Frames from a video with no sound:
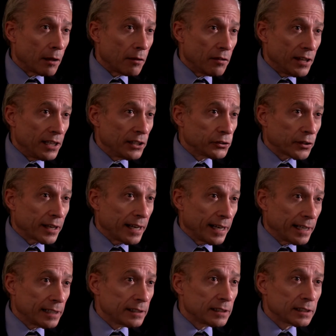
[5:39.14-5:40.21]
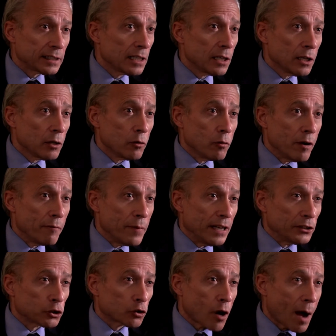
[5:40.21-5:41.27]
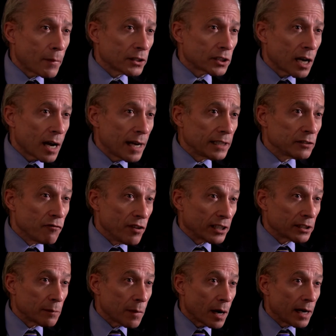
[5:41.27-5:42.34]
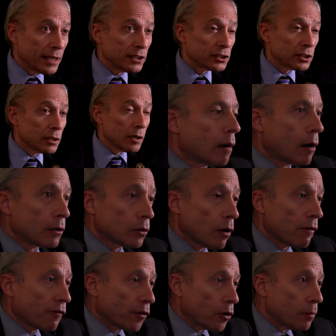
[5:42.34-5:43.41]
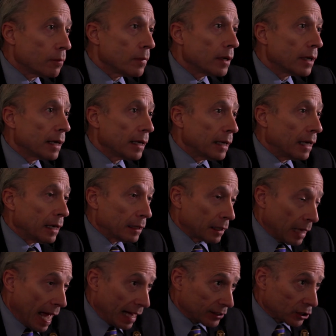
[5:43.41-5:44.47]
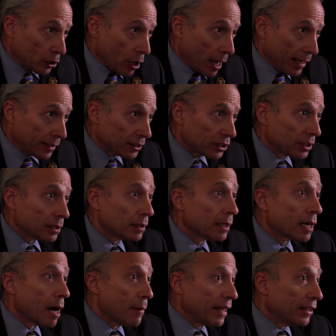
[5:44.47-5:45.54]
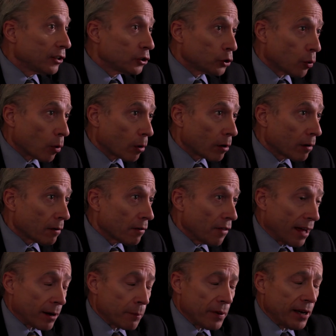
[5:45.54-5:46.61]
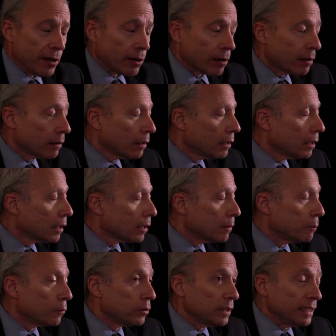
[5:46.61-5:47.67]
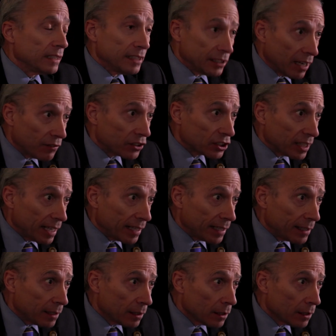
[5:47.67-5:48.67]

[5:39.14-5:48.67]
These are kids who have been traumatized, victimized. Our law firm has clients coming in the door that appear completely devastated,